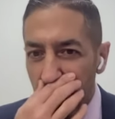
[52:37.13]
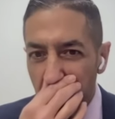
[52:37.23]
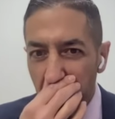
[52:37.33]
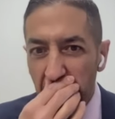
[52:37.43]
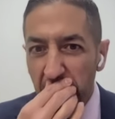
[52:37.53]
I
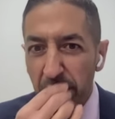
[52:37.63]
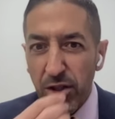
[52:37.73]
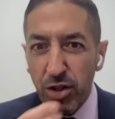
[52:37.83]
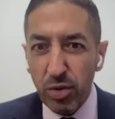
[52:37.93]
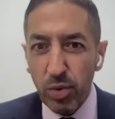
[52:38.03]
can
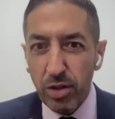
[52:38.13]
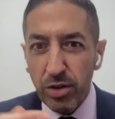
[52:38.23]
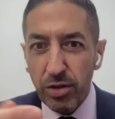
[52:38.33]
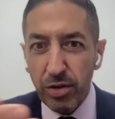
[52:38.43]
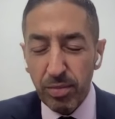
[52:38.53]
imagine the
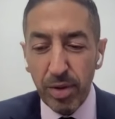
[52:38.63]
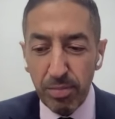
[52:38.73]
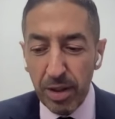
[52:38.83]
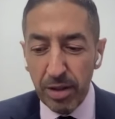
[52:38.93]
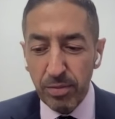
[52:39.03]
world
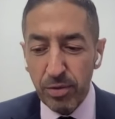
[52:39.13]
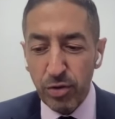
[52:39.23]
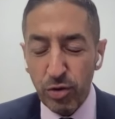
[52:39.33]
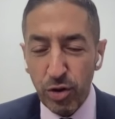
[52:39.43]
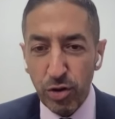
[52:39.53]

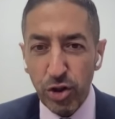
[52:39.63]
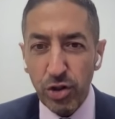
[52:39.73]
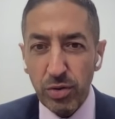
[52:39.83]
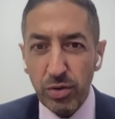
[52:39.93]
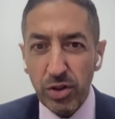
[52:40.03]
through your
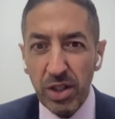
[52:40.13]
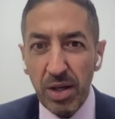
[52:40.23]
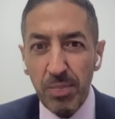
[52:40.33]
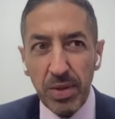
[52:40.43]
shoes.